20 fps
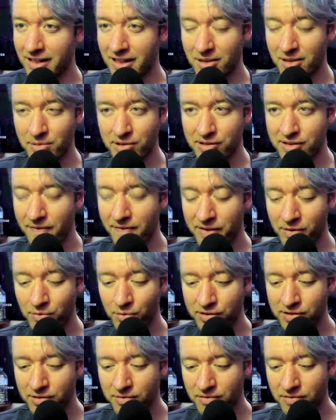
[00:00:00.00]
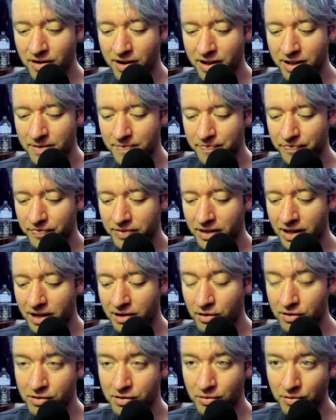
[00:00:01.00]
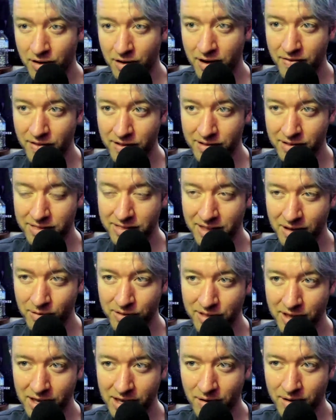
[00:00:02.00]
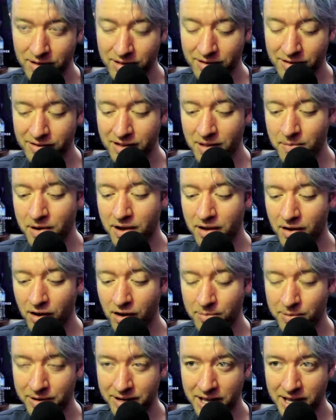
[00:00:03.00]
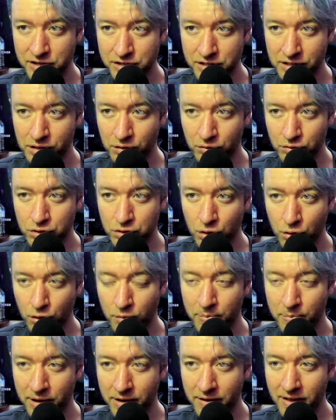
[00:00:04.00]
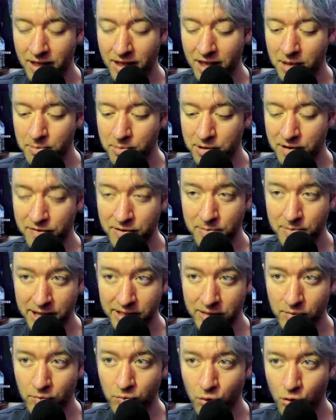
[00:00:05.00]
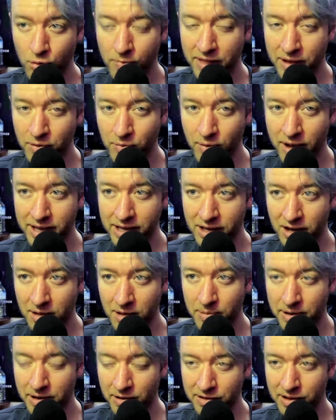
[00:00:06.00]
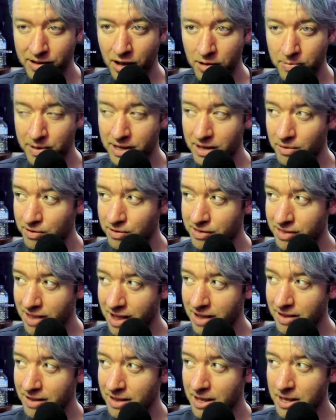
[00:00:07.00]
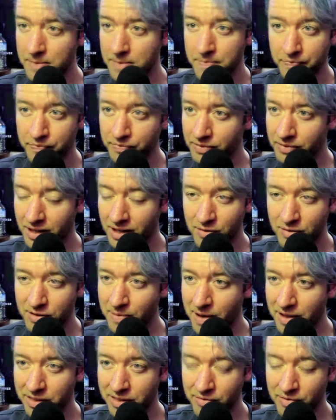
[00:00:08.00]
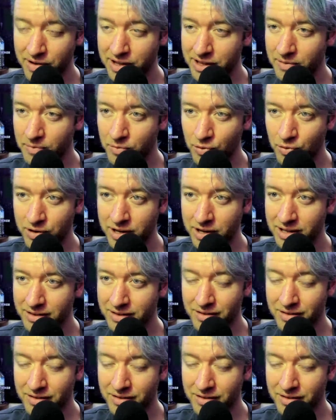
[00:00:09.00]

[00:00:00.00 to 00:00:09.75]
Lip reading: But something wasn't right. I looked online. There's a thing where they go into semi-hibernation called torpor. But if you make them warm, they wake up. And I was hoping it was that. It was about 3 a.m.